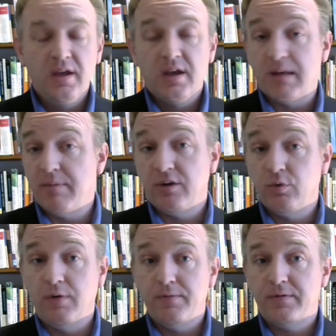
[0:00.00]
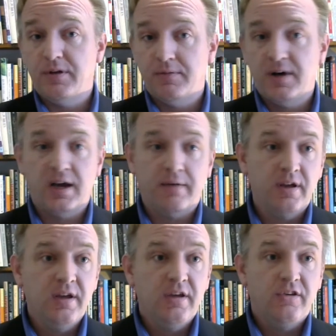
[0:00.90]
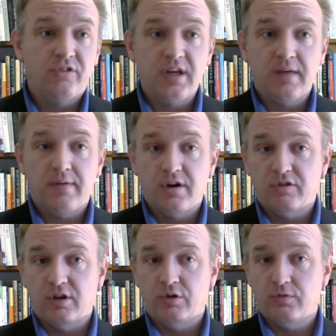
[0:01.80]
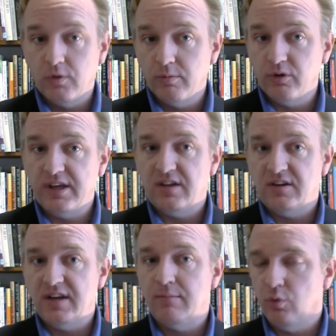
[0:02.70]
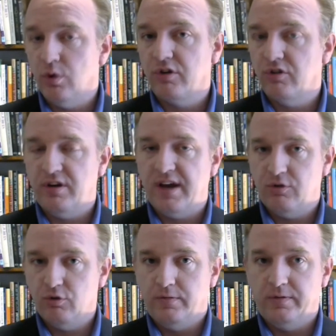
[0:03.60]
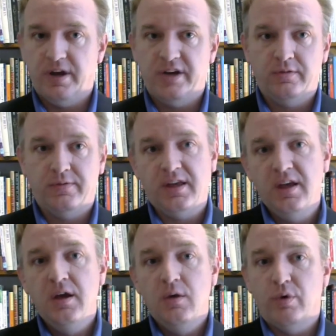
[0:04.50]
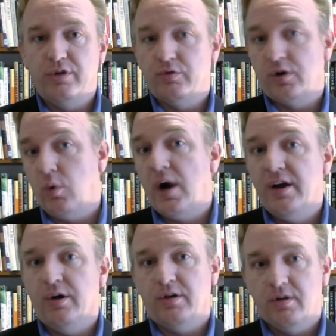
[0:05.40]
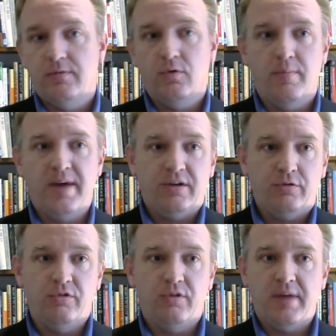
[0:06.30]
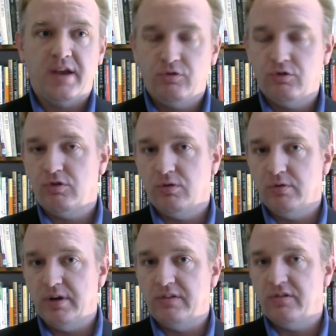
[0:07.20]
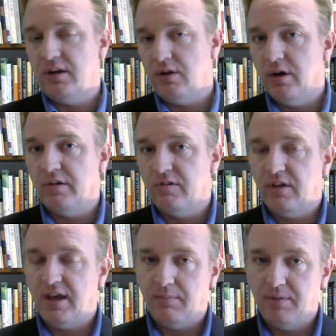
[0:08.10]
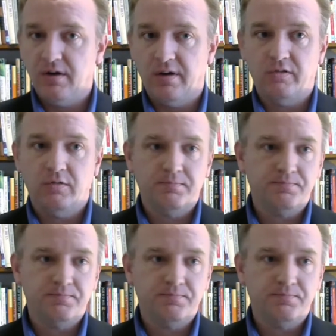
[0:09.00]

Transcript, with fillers: And by 1255, study of Aristotle's formerly condemned works on natural philosophy was required for bachelor's and master's degrees in arts at Paris.